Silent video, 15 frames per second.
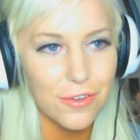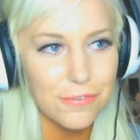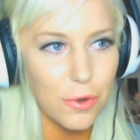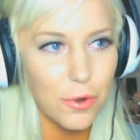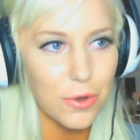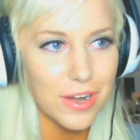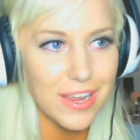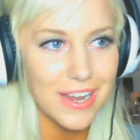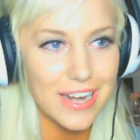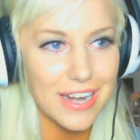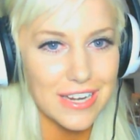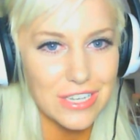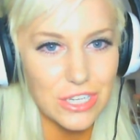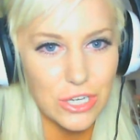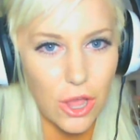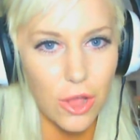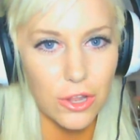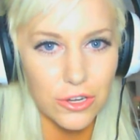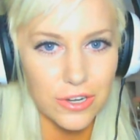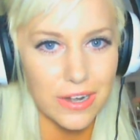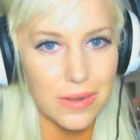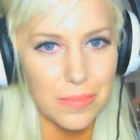for it, and he's
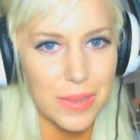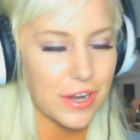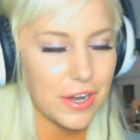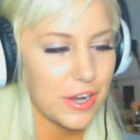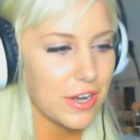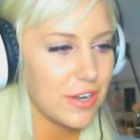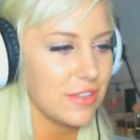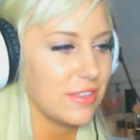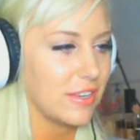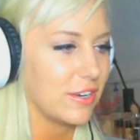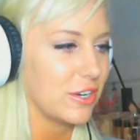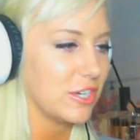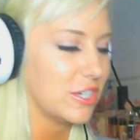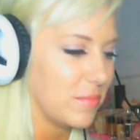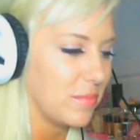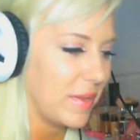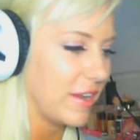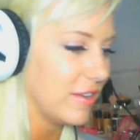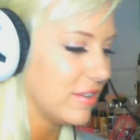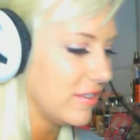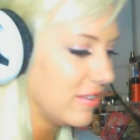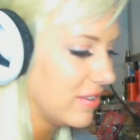taller and bigger than Christian
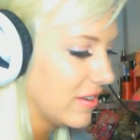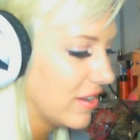Bale.